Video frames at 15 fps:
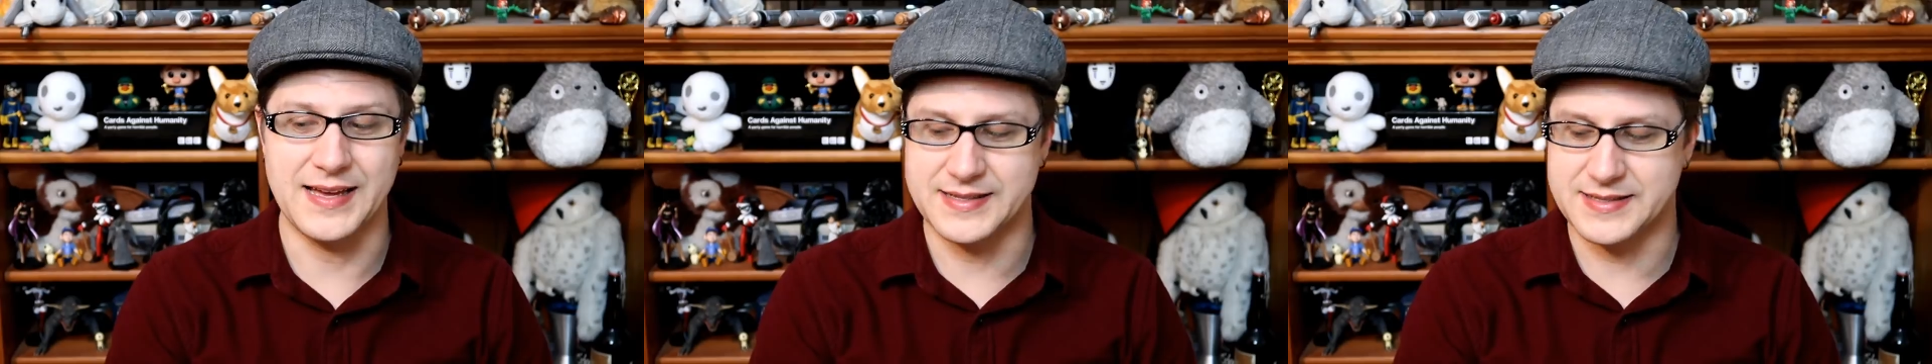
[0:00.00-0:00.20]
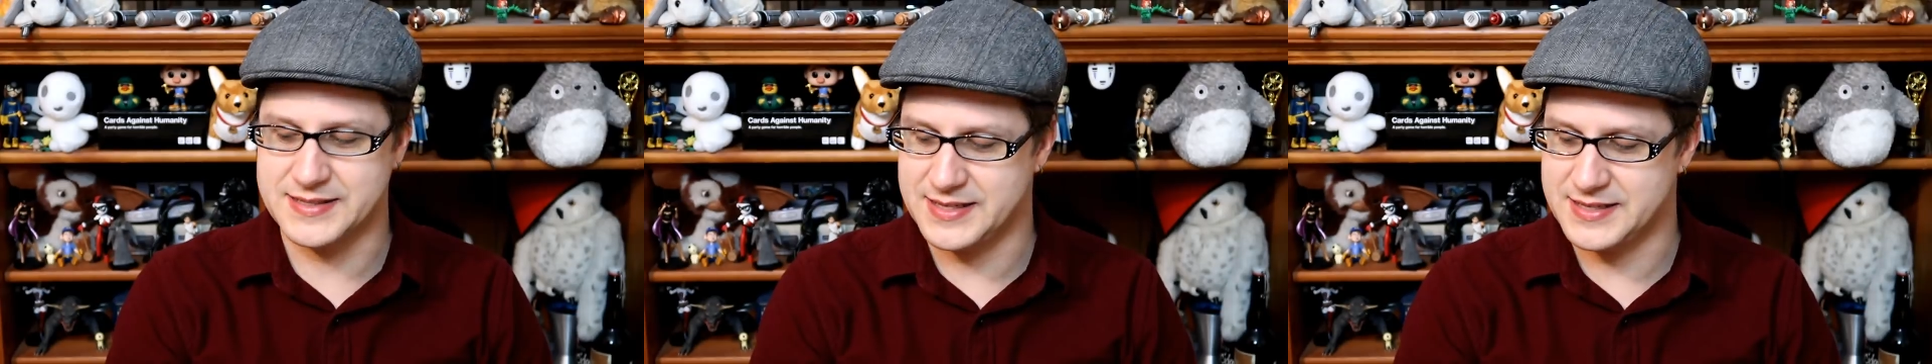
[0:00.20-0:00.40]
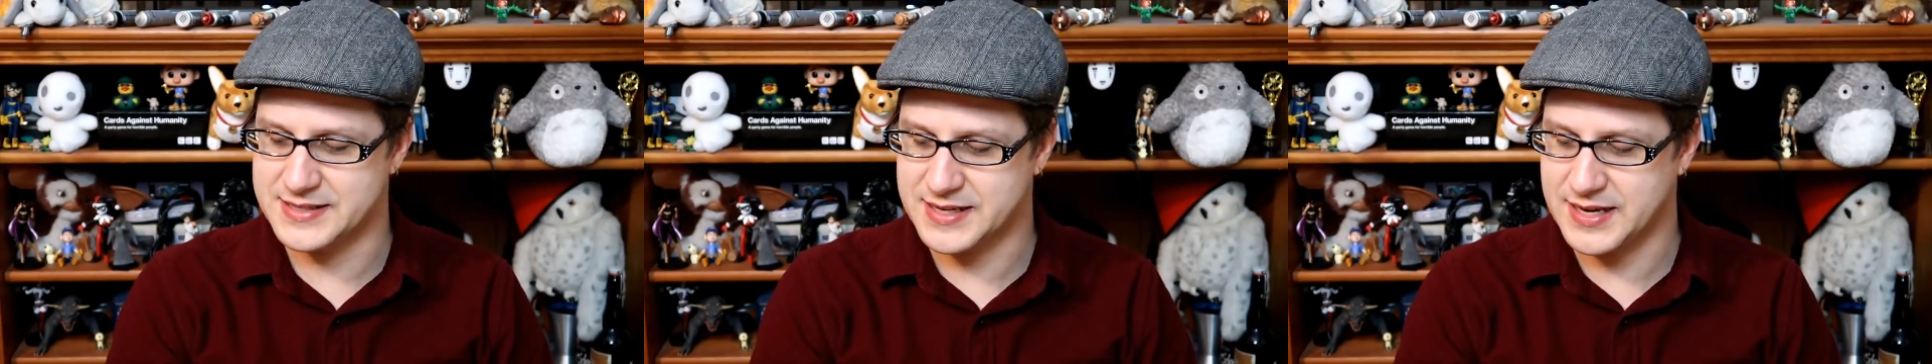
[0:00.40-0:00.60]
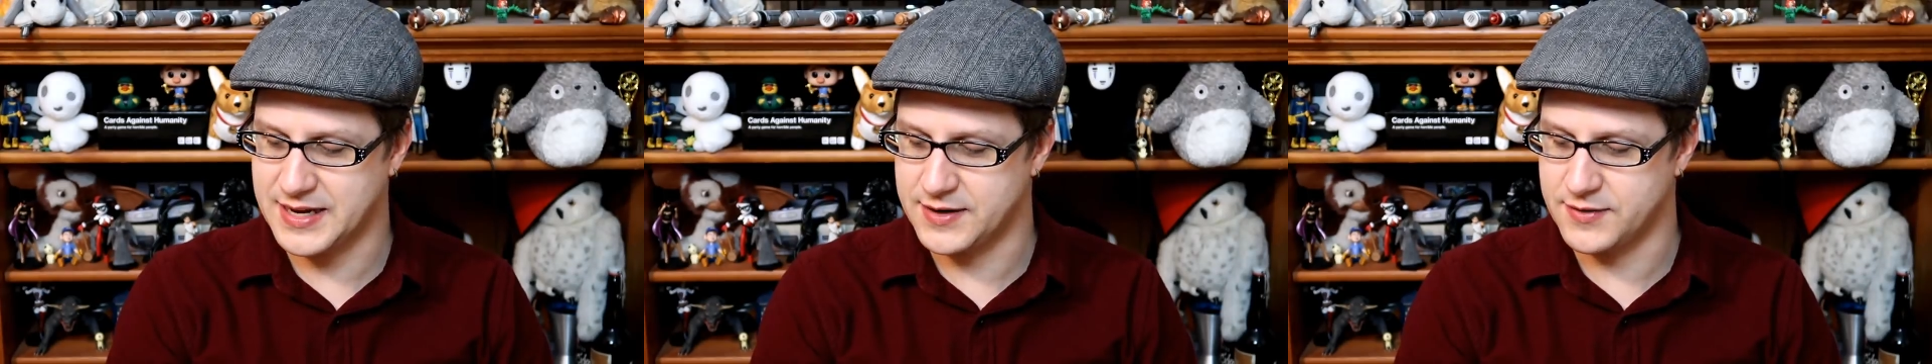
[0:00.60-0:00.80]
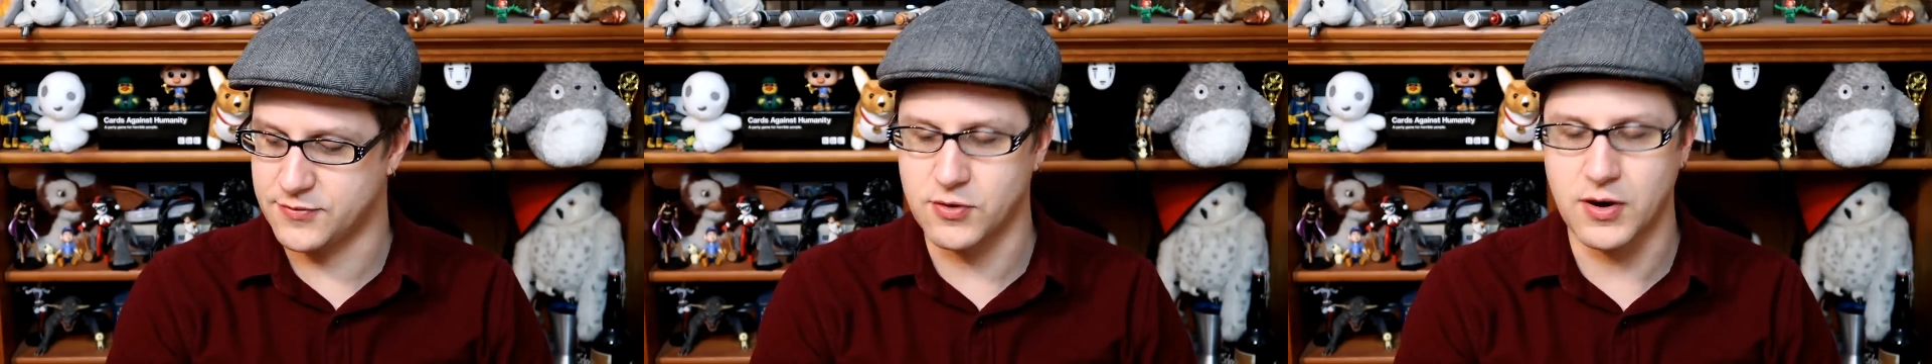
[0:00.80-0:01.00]
it's
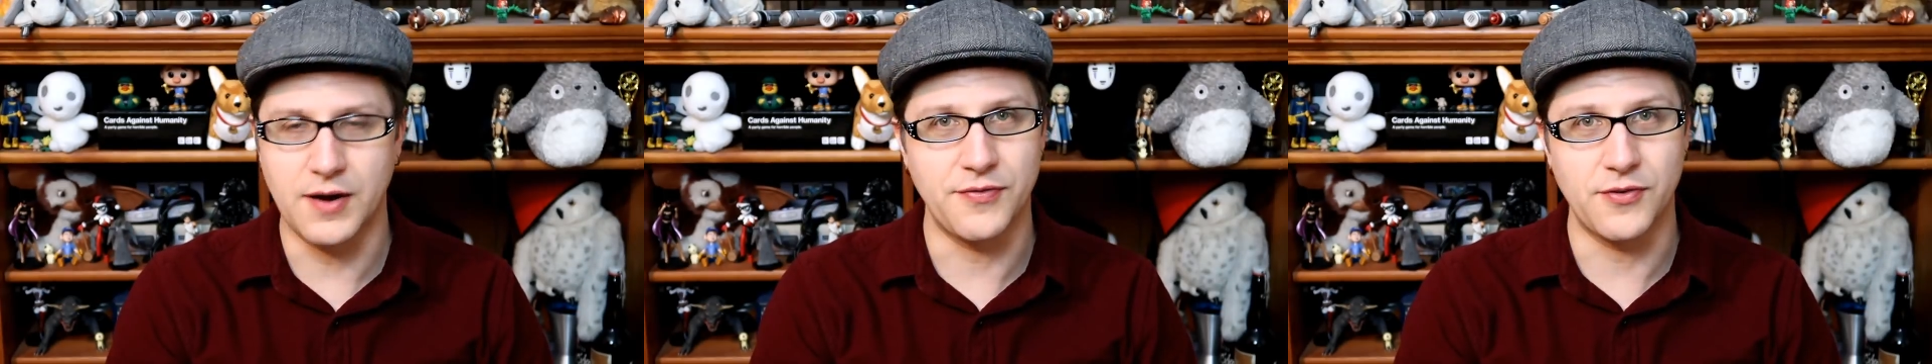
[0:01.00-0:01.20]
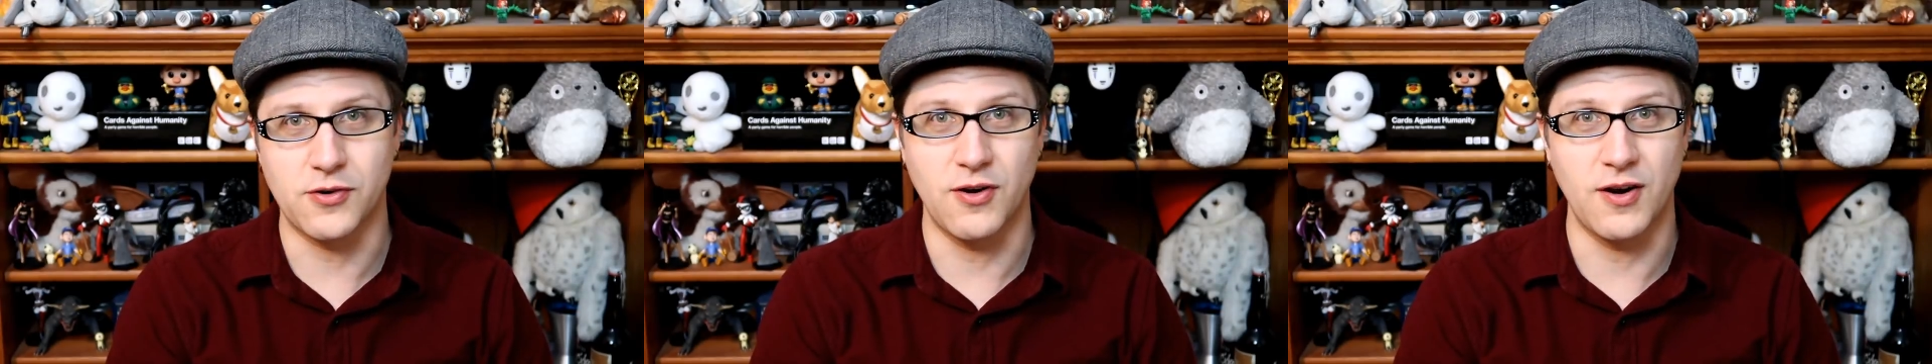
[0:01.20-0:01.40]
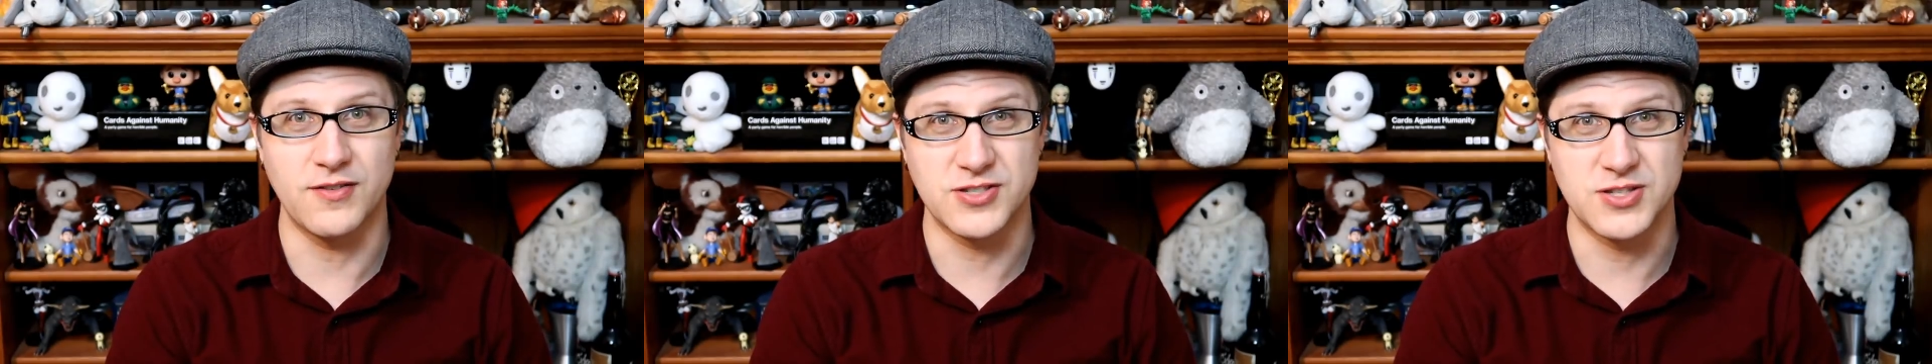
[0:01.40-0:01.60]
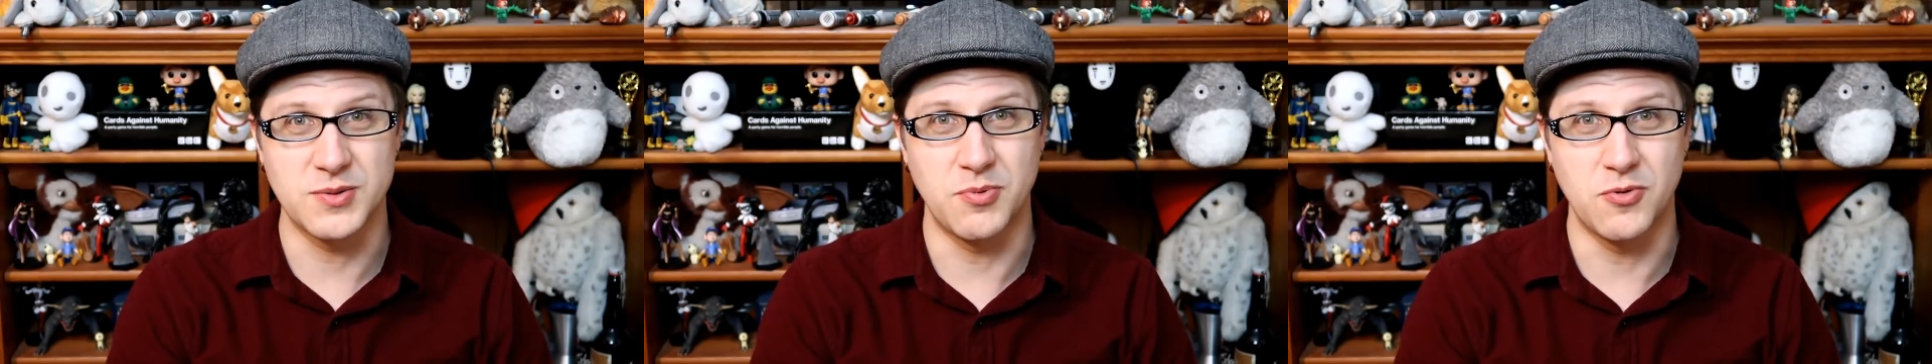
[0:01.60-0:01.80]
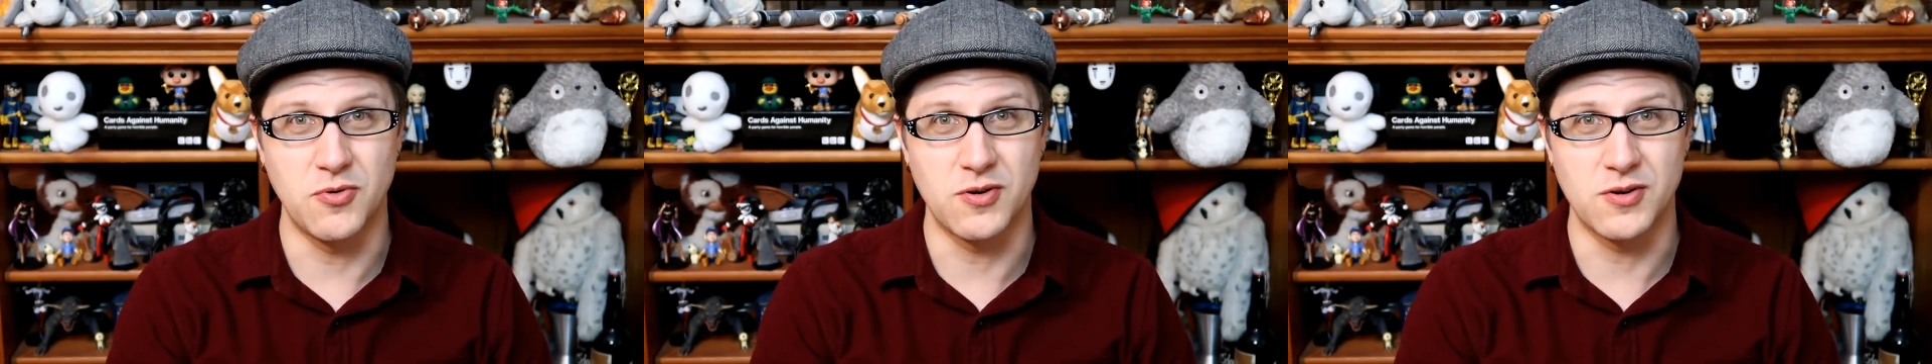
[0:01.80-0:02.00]
kind of rough across
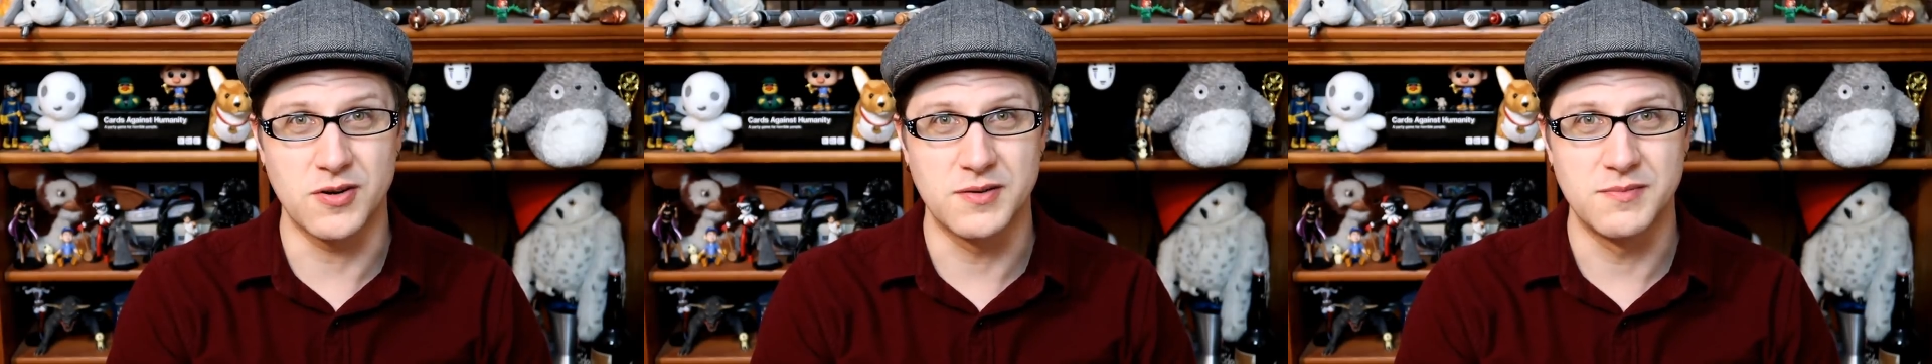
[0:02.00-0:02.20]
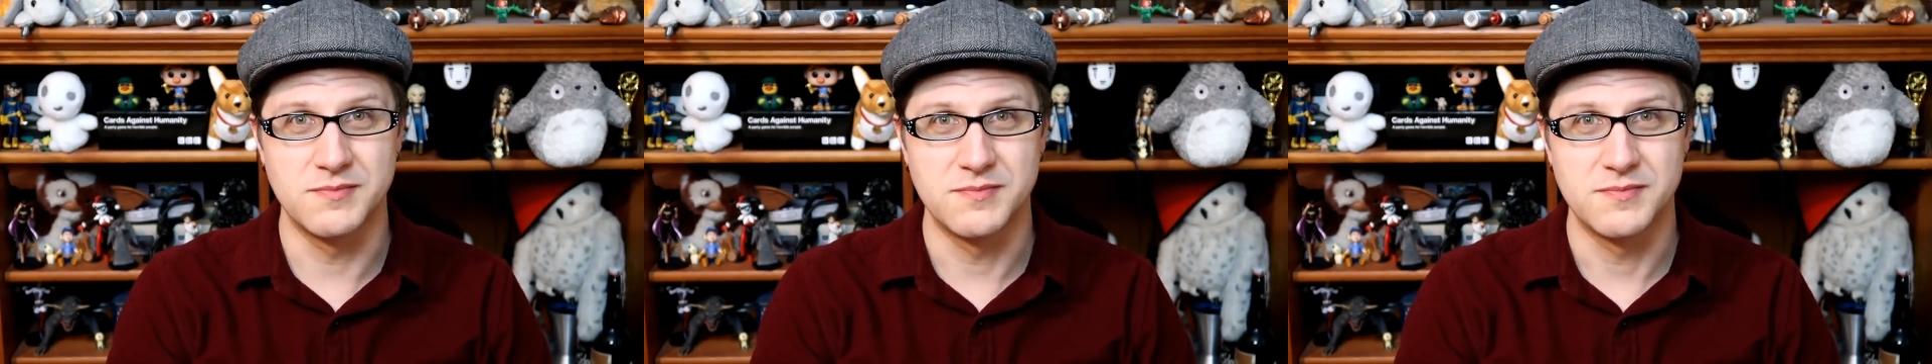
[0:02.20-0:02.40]
the board.